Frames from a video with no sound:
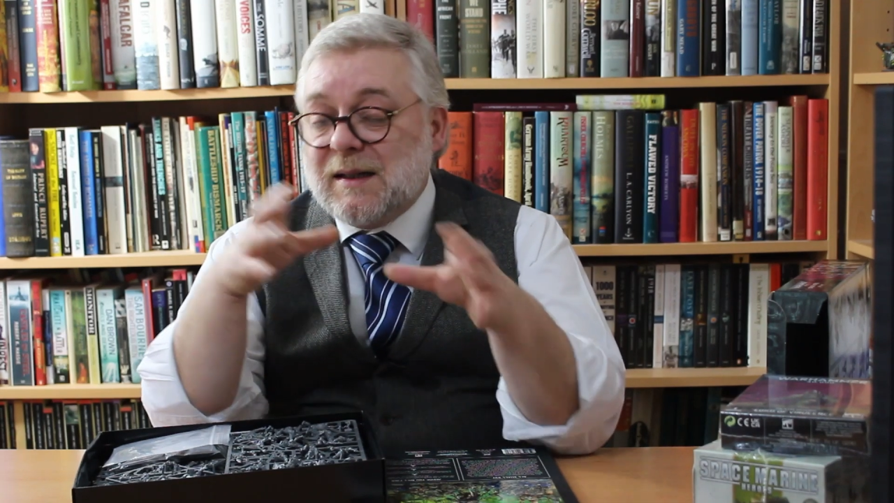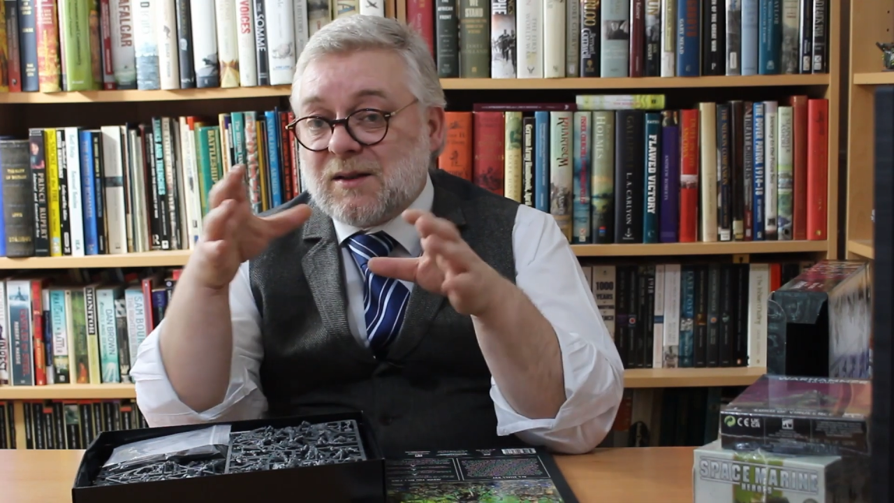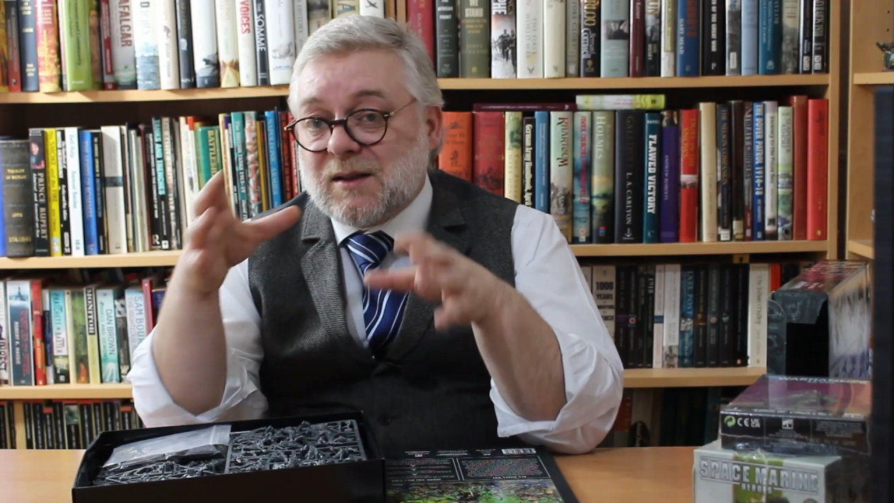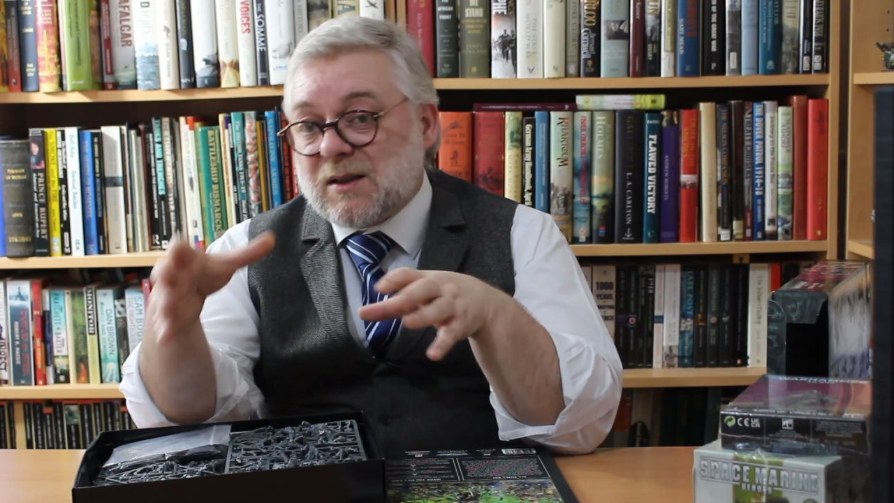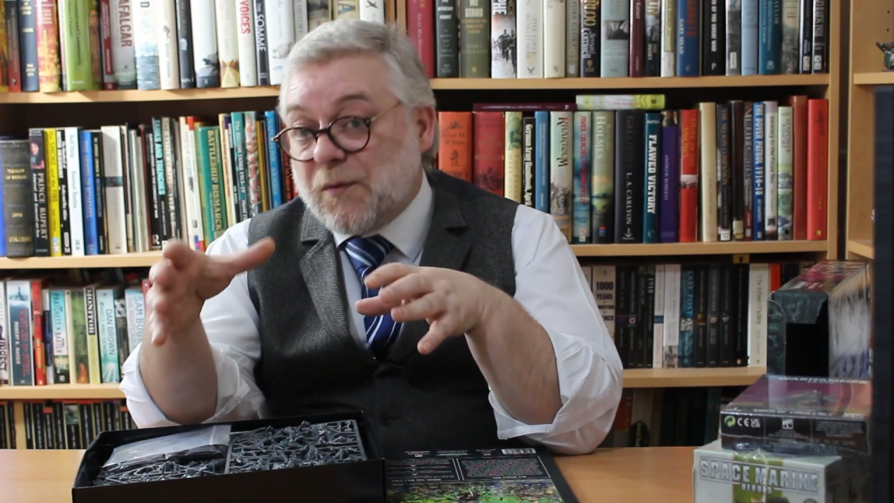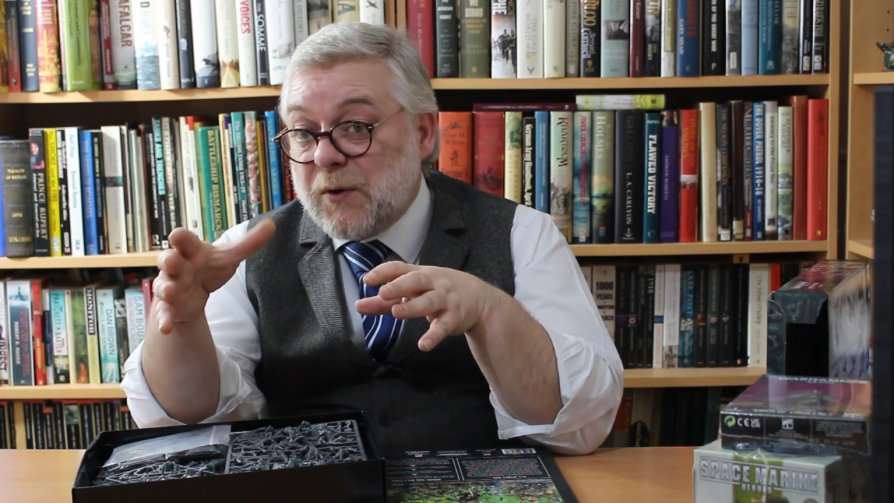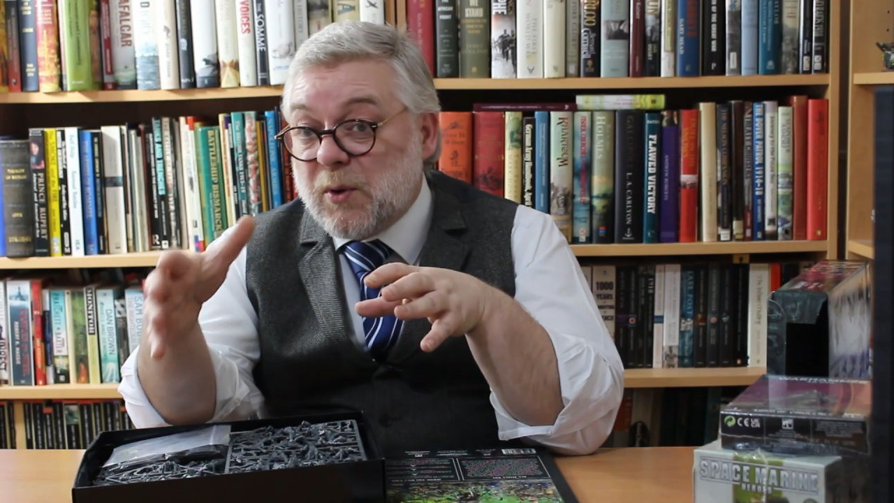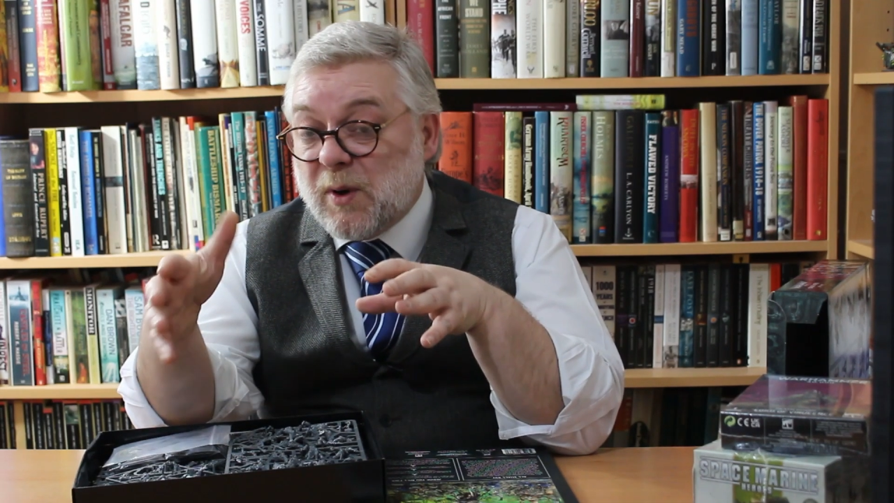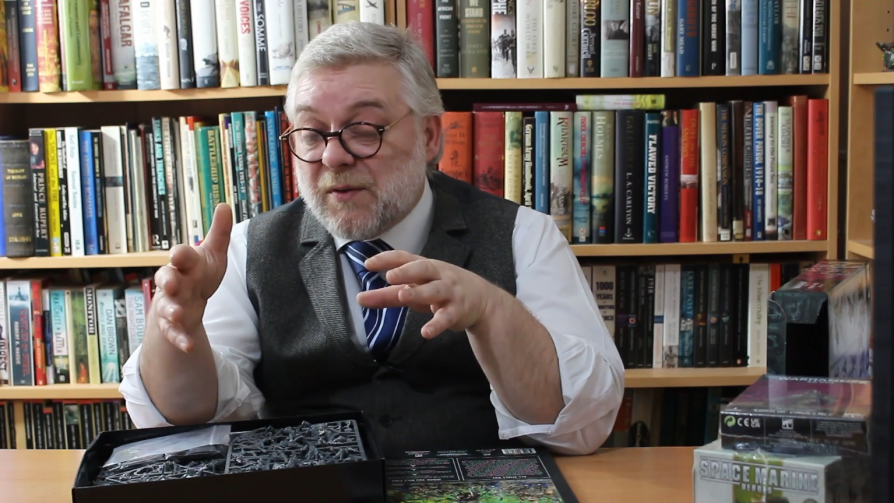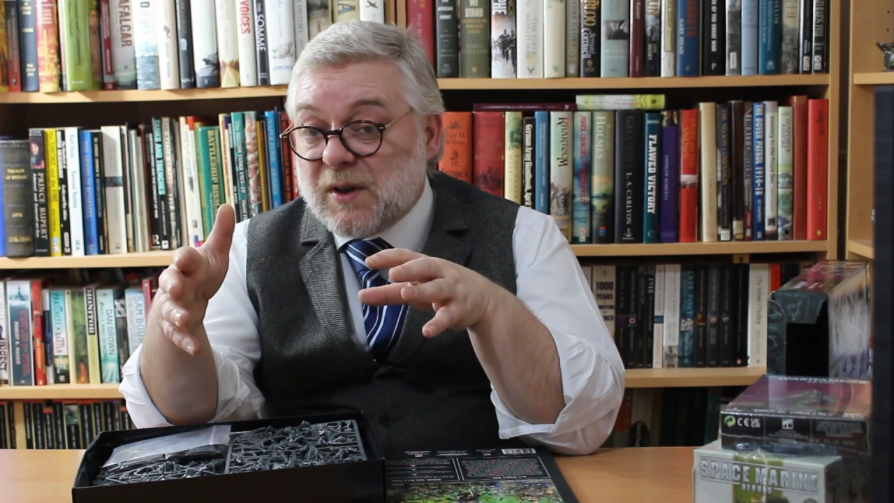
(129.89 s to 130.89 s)
So there's a few
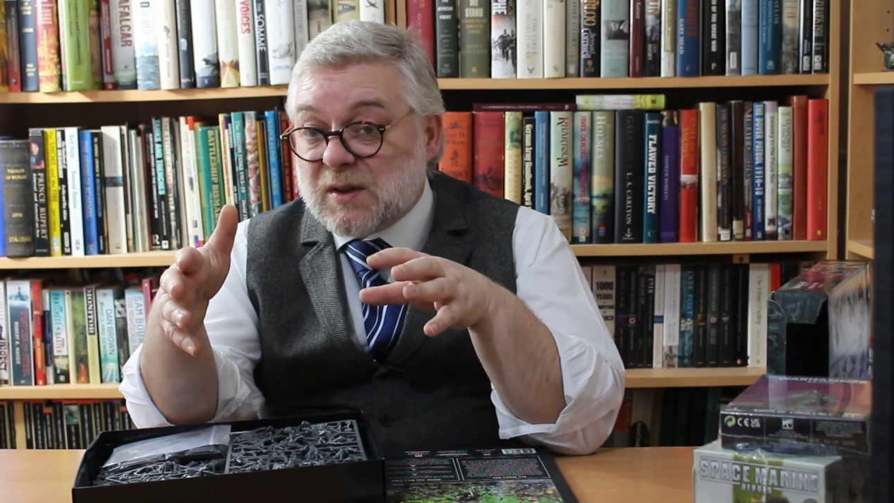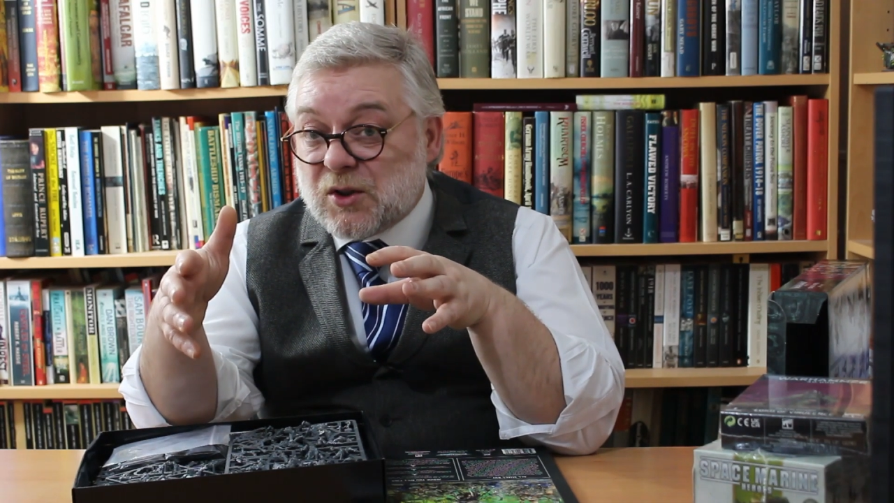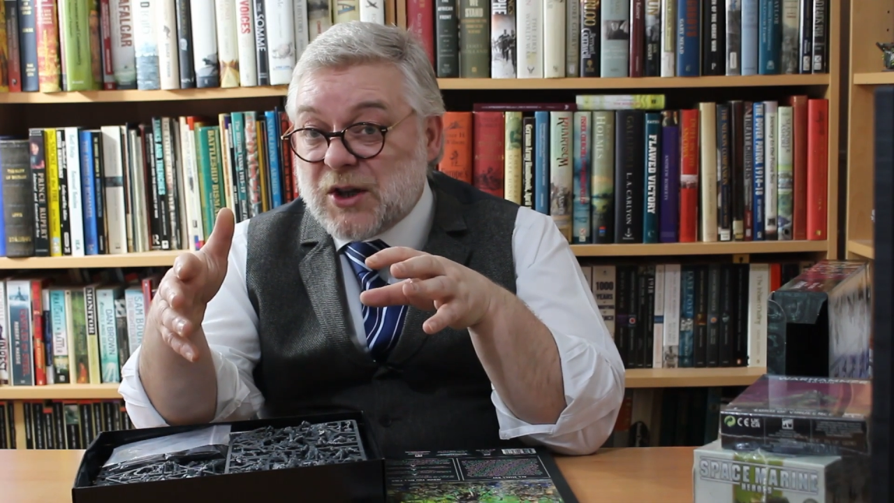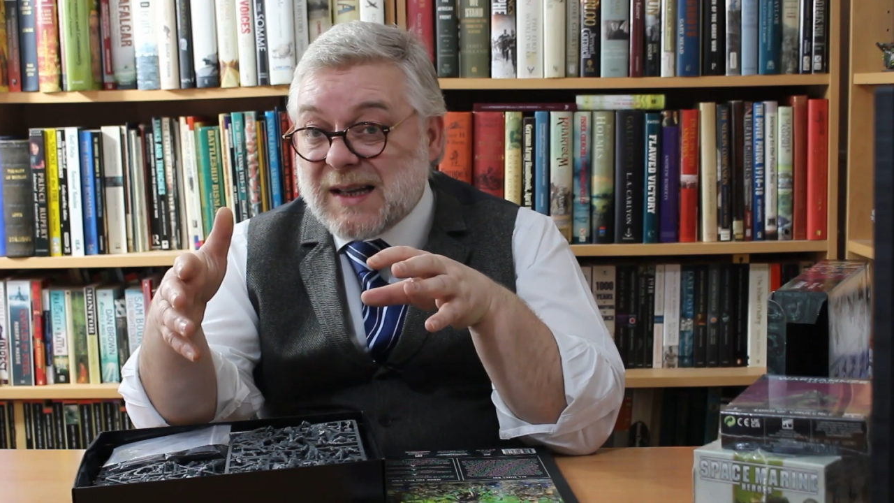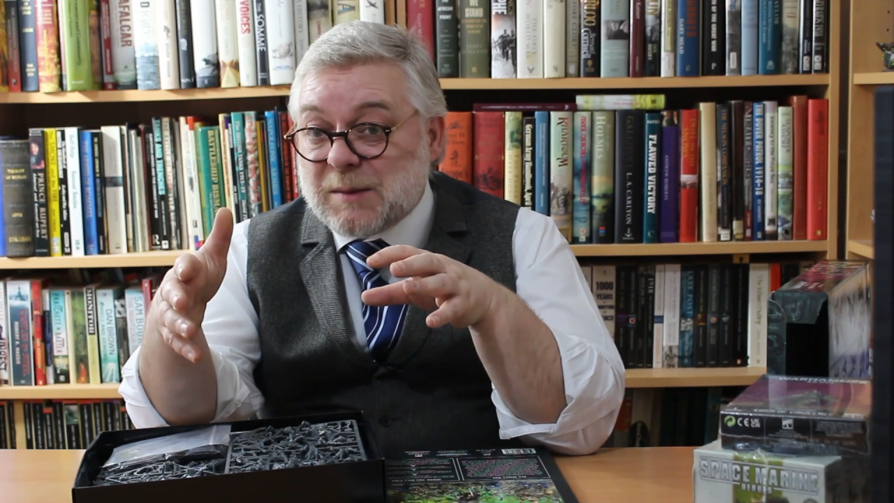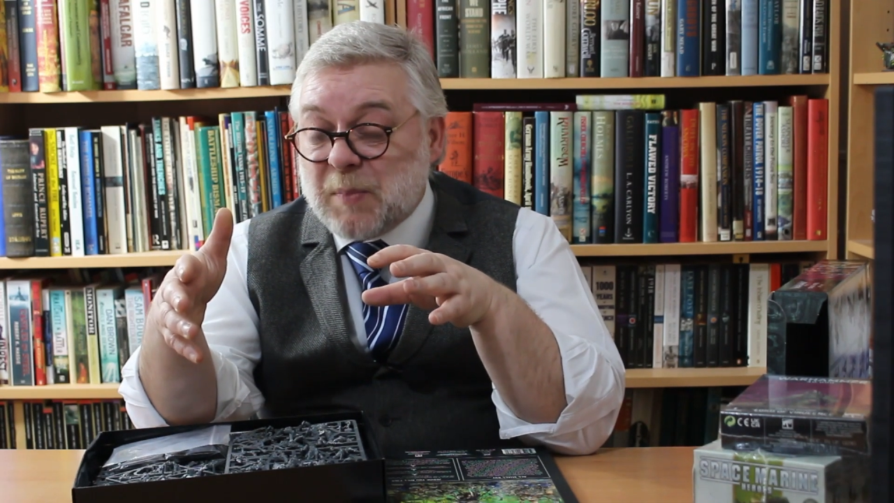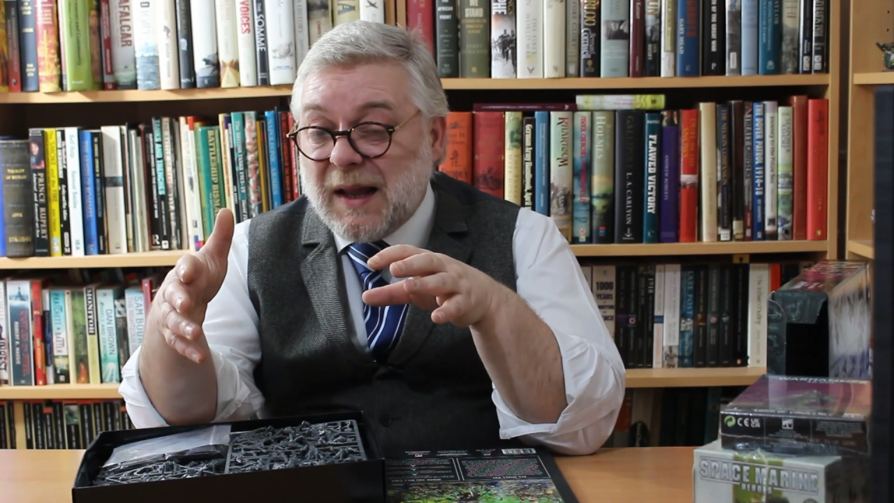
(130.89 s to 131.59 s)
universal chest